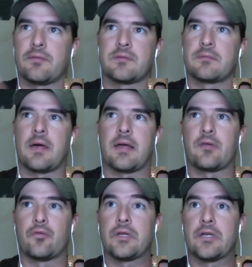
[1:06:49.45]
like can
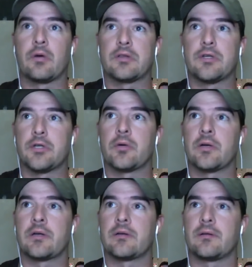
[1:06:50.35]
really know what they're doing,
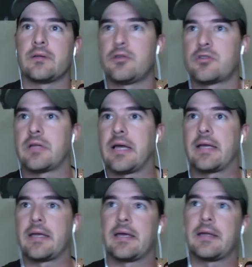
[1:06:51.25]
and usually I can get